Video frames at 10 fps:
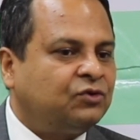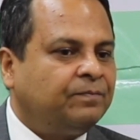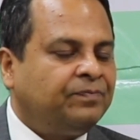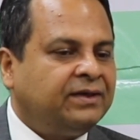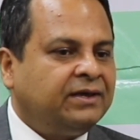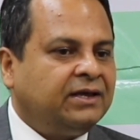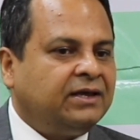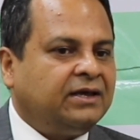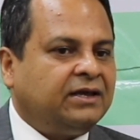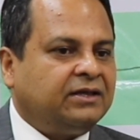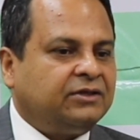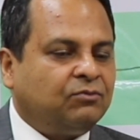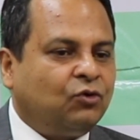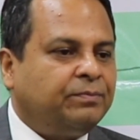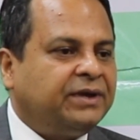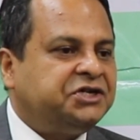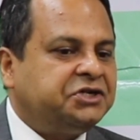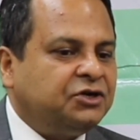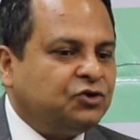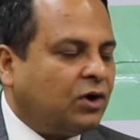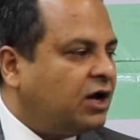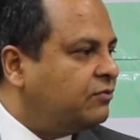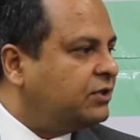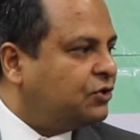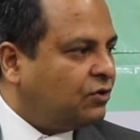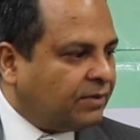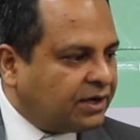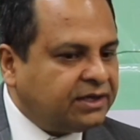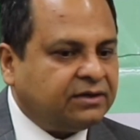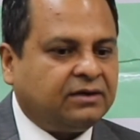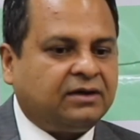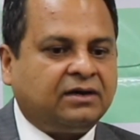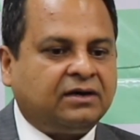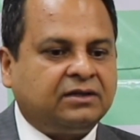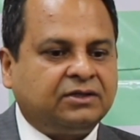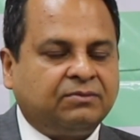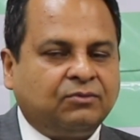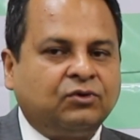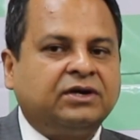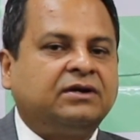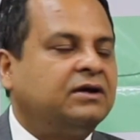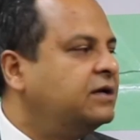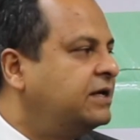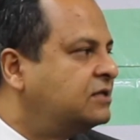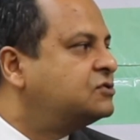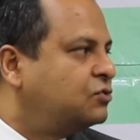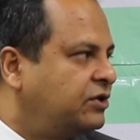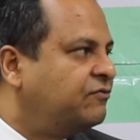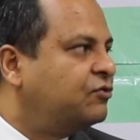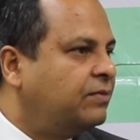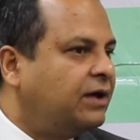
So the more patient you are with your money, the more return it tends to give you